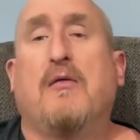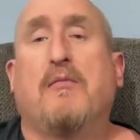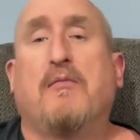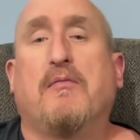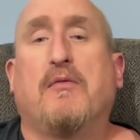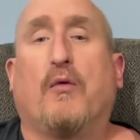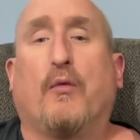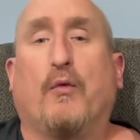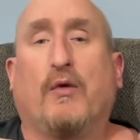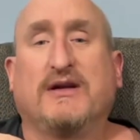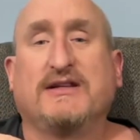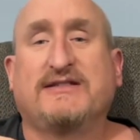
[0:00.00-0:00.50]

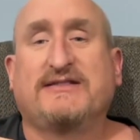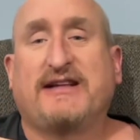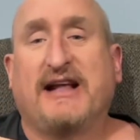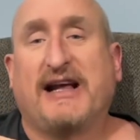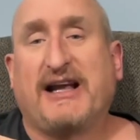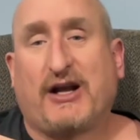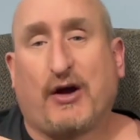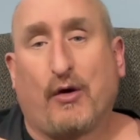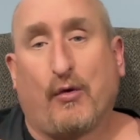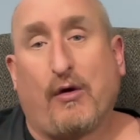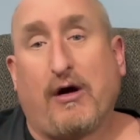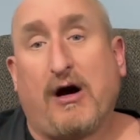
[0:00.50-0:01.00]
Once they
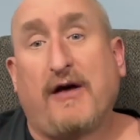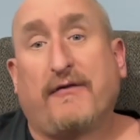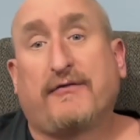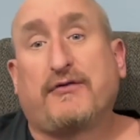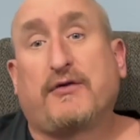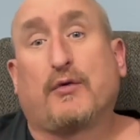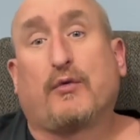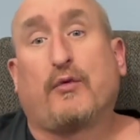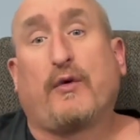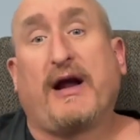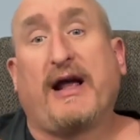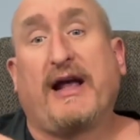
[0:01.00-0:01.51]
go off the
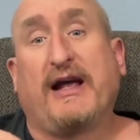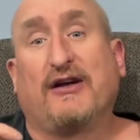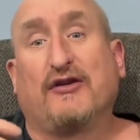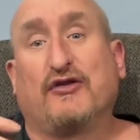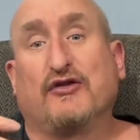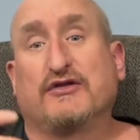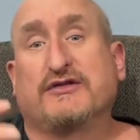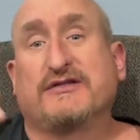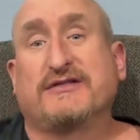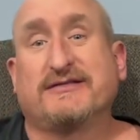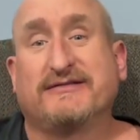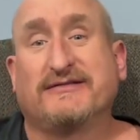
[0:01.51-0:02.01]

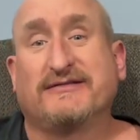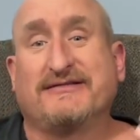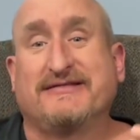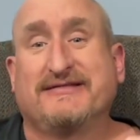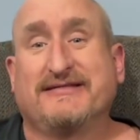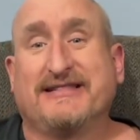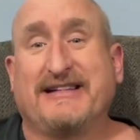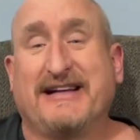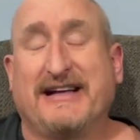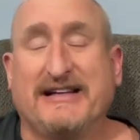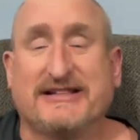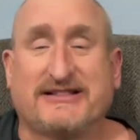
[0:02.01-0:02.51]
rails,
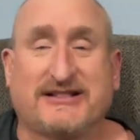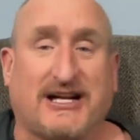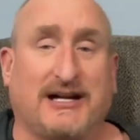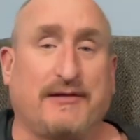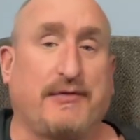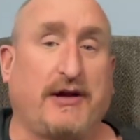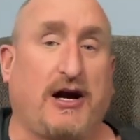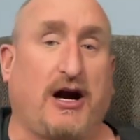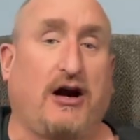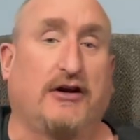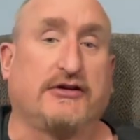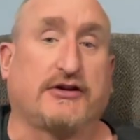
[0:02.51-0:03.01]
it's going to
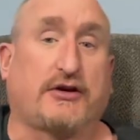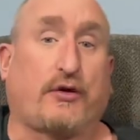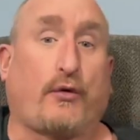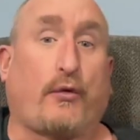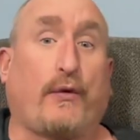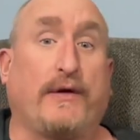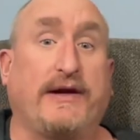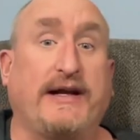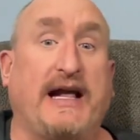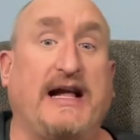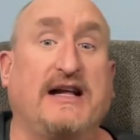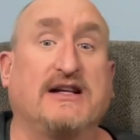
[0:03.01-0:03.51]
be hard to
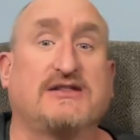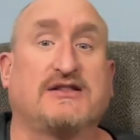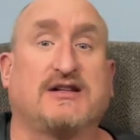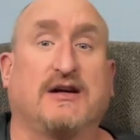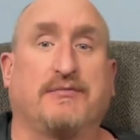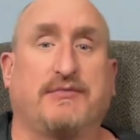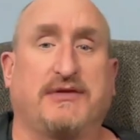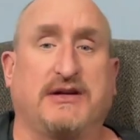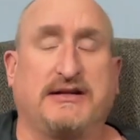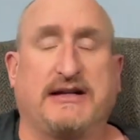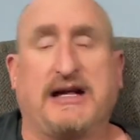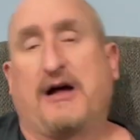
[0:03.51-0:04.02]
create
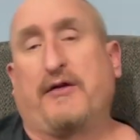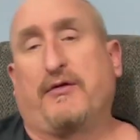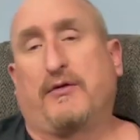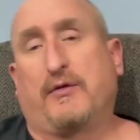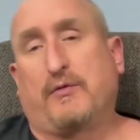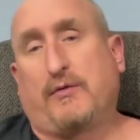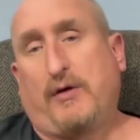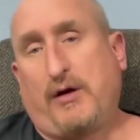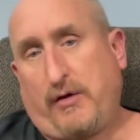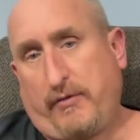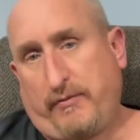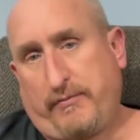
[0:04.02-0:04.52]
something down the
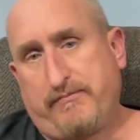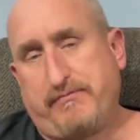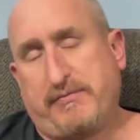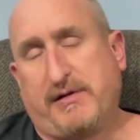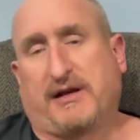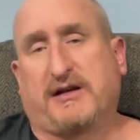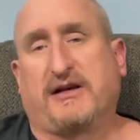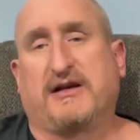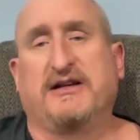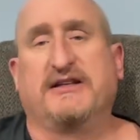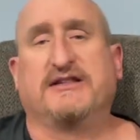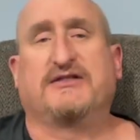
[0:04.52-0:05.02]
road
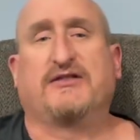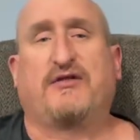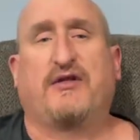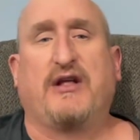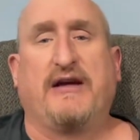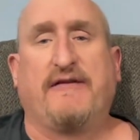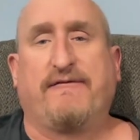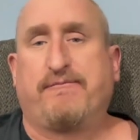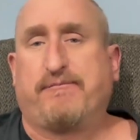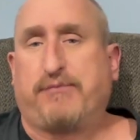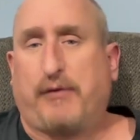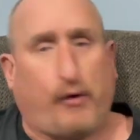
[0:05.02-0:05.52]
because
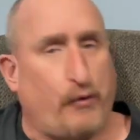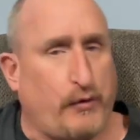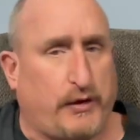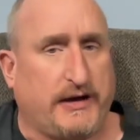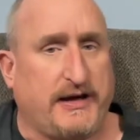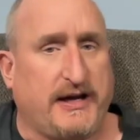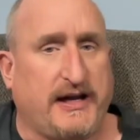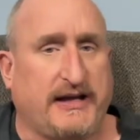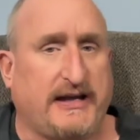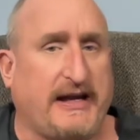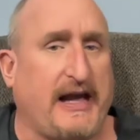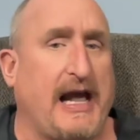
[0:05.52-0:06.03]
they've broken
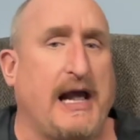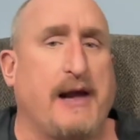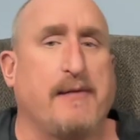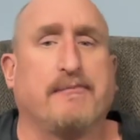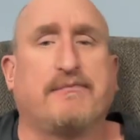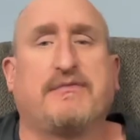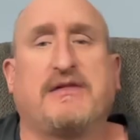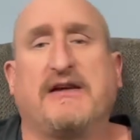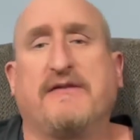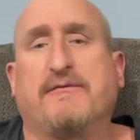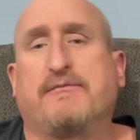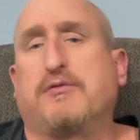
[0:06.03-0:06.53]
the game.
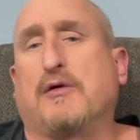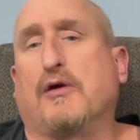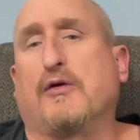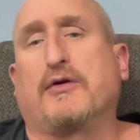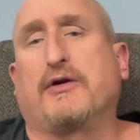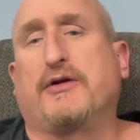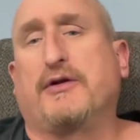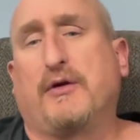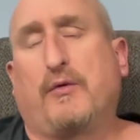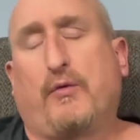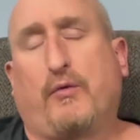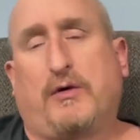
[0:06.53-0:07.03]
They've
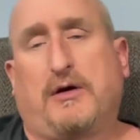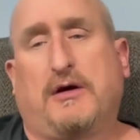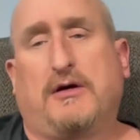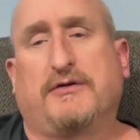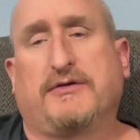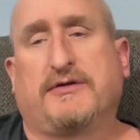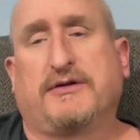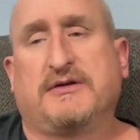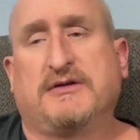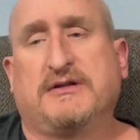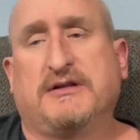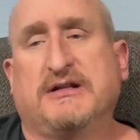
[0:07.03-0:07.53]
broken the world.
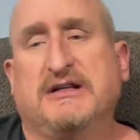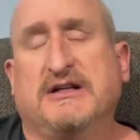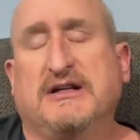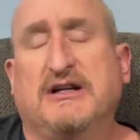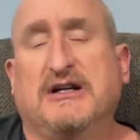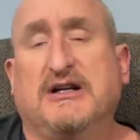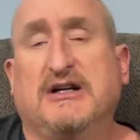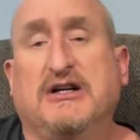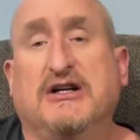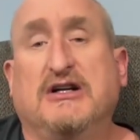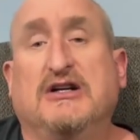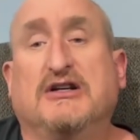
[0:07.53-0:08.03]

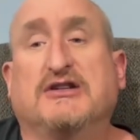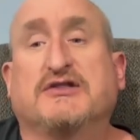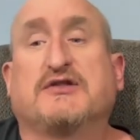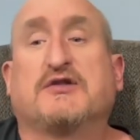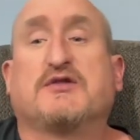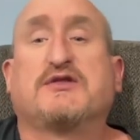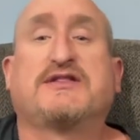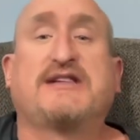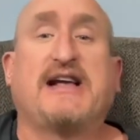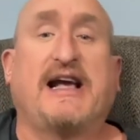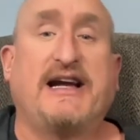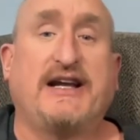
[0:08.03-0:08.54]
So
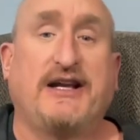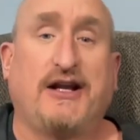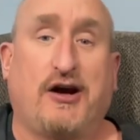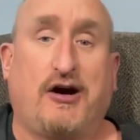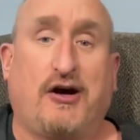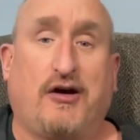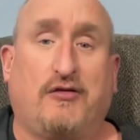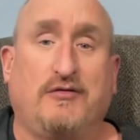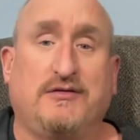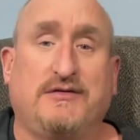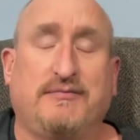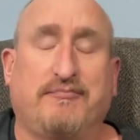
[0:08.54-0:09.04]
say
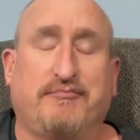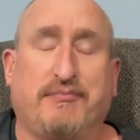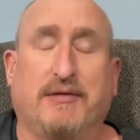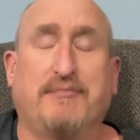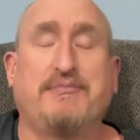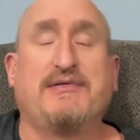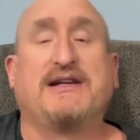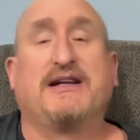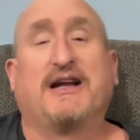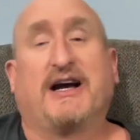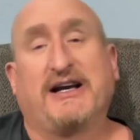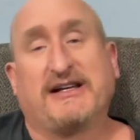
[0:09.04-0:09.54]
no, but
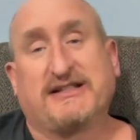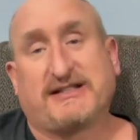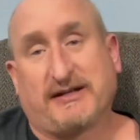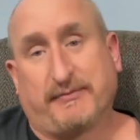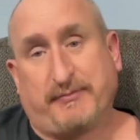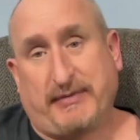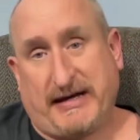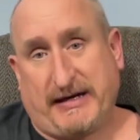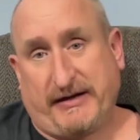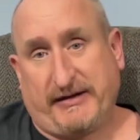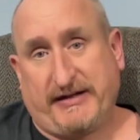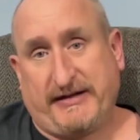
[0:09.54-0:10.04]
be nice
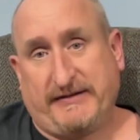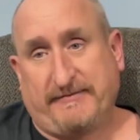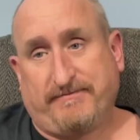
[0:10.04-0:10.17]
about it.